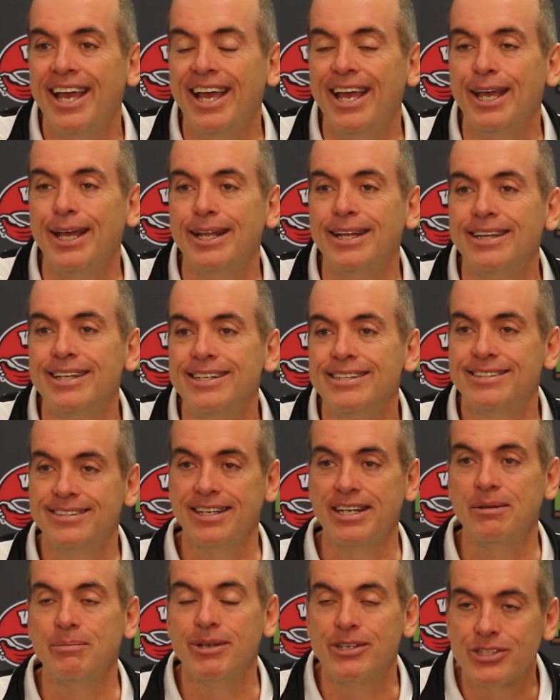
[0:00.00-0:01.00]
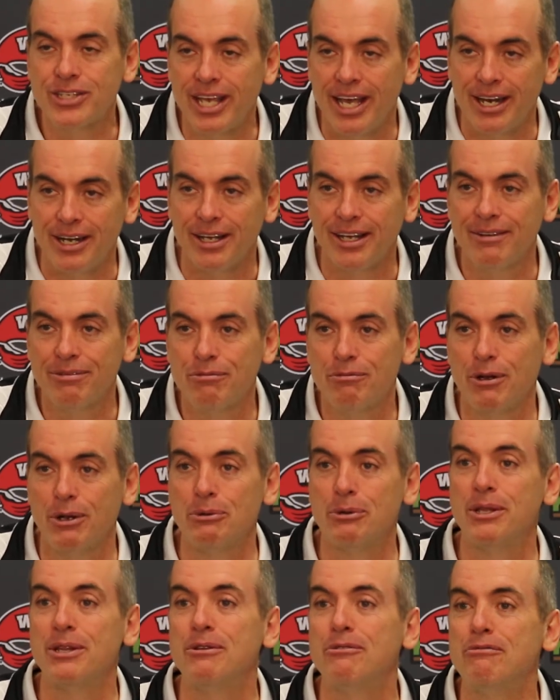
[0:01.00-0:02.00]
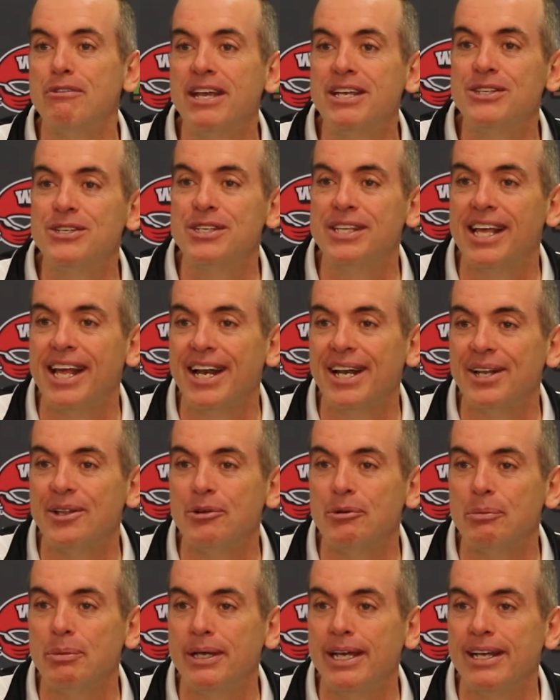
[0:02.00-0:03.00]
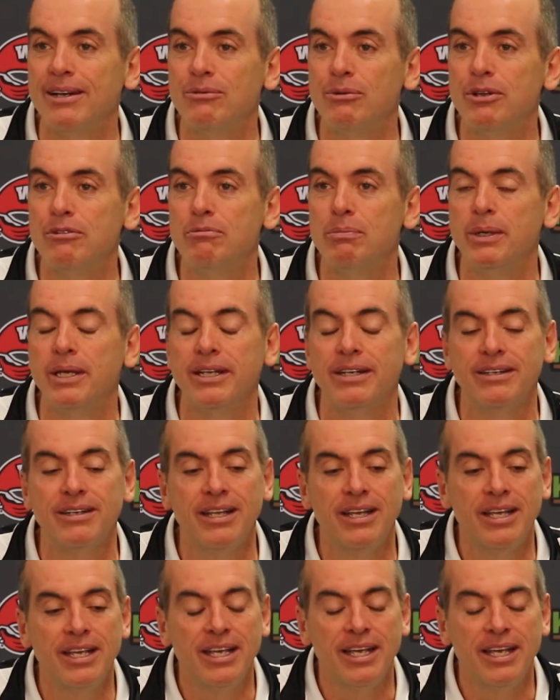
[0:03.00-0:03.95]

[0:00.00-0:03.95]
And this team has kind of flown in the face of that a little bit. We've been